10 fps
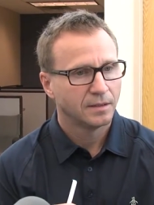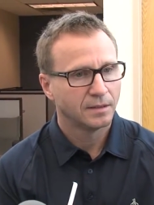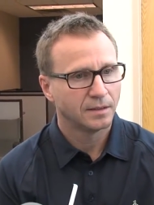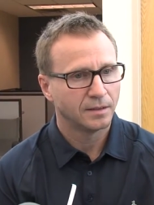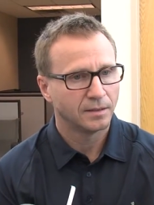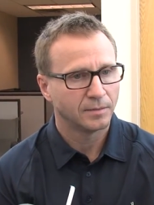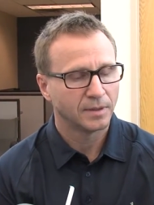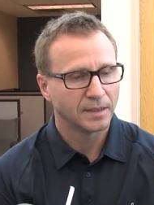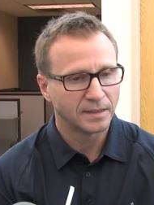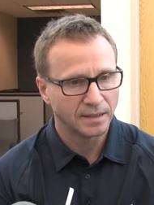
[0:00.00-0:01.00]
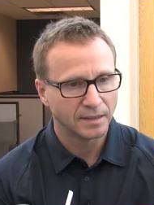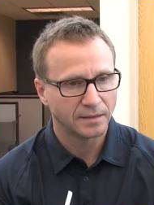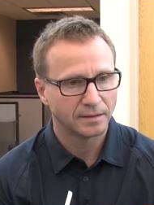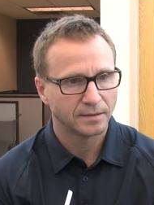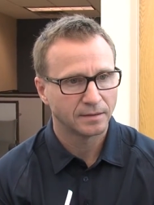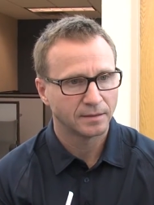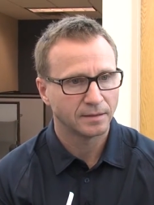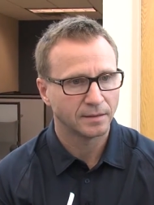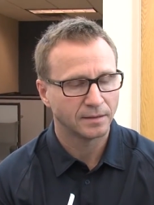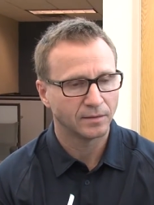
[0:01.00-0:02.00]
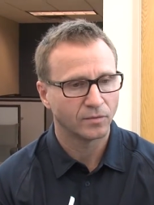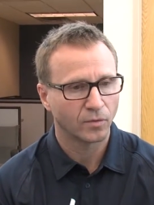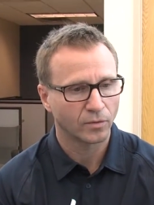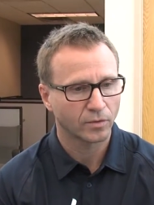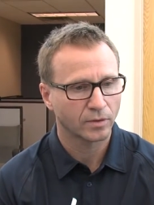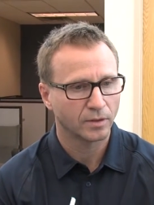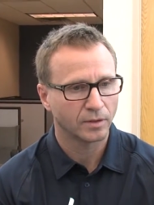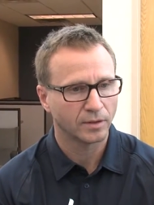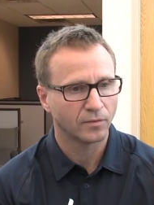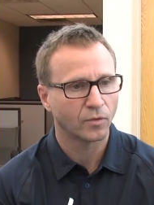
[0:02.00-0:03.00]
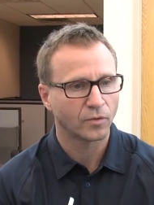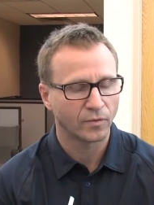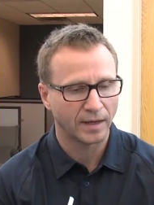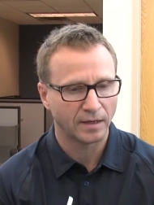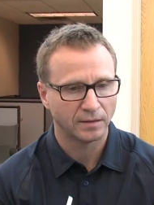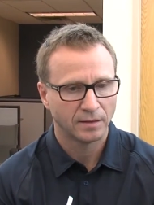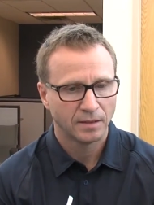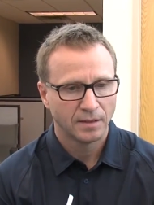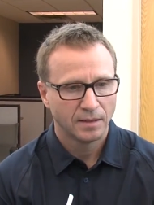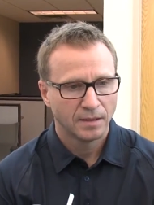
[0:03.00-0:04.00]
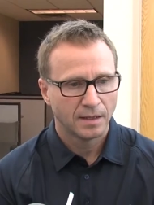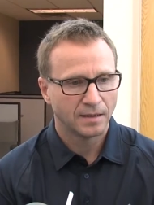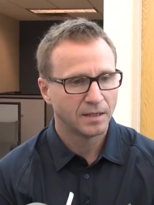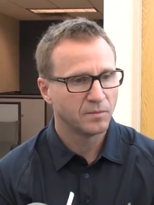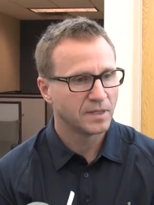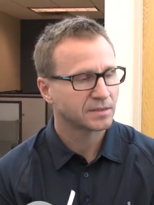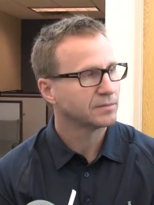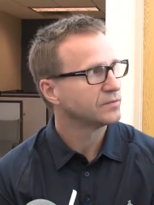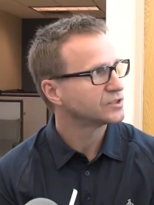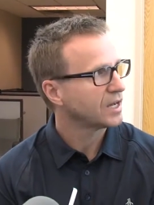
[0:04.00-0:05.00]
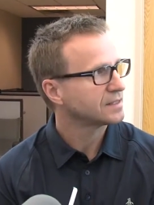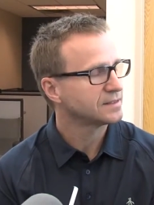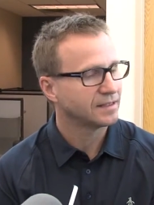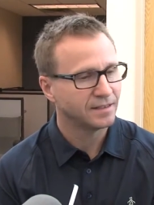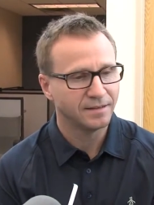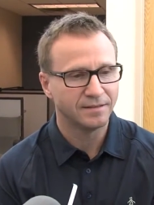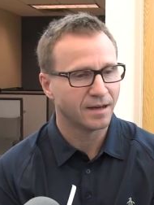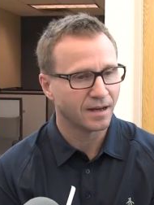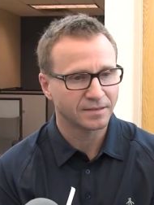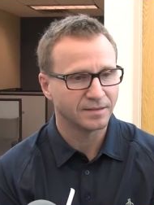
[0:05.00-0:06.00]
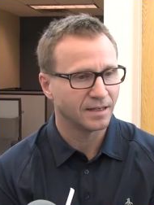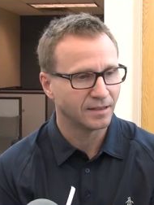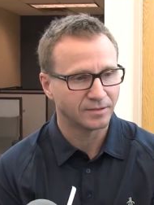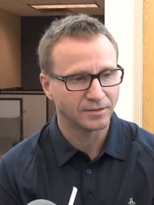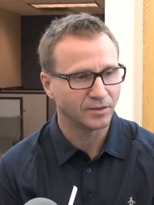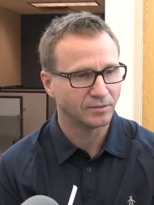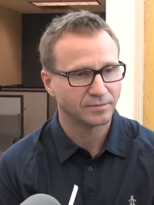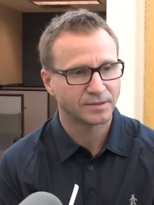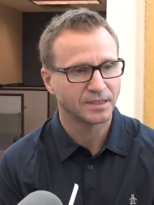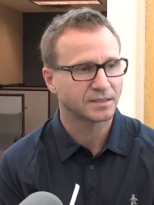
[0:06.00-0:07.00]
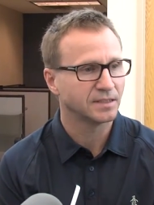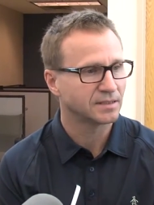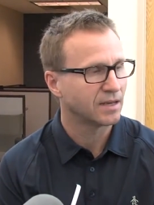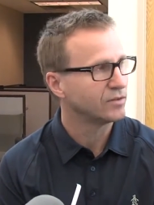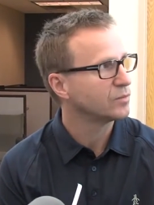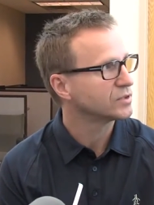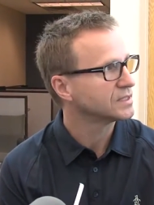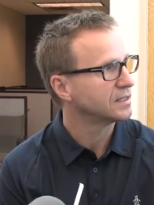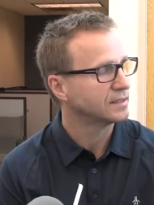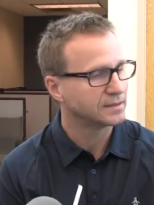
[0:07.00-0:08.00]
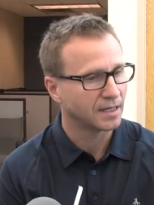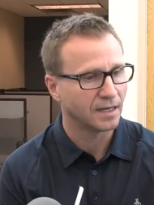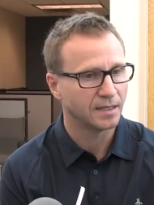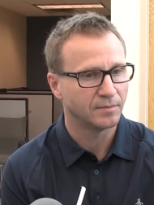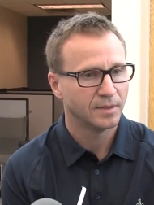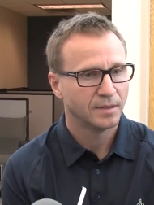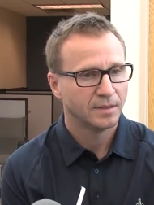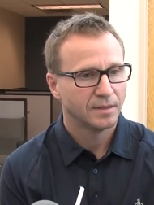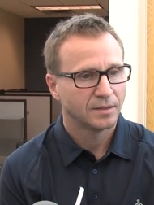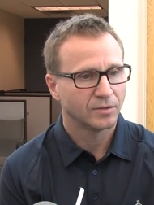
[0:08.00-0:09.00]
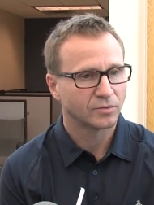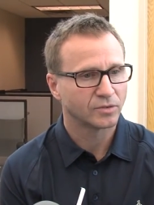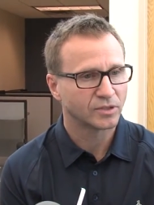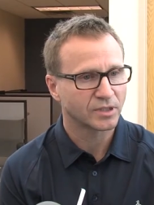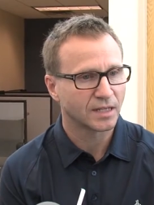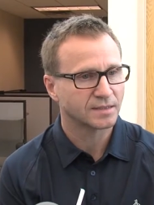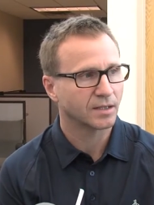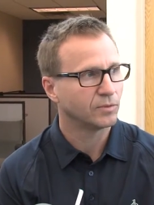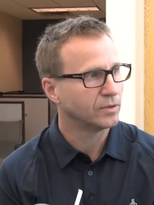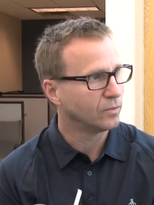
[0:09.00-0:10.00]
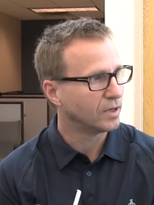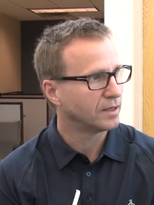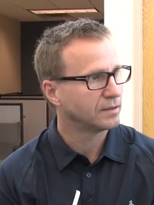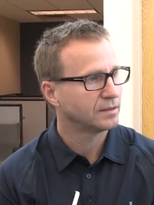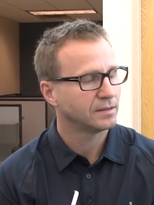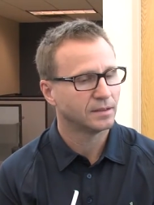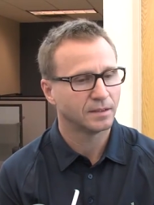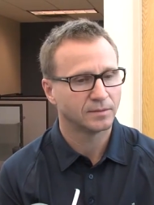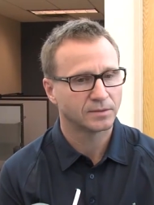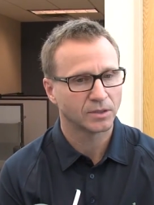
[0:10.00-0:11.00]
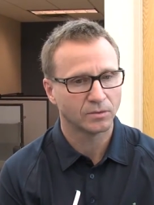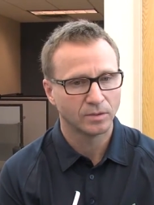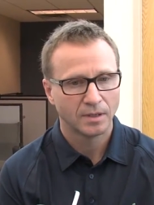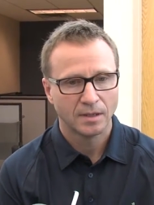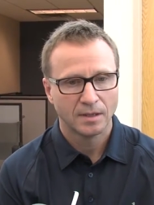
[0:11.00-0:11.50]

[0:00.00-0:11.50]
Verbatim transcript: uh, again uh, in the fourth or the fourth foul, and then he missed some shots that he knocks down you know 60 70 percent of the time those are the shots that we want. Uh, so,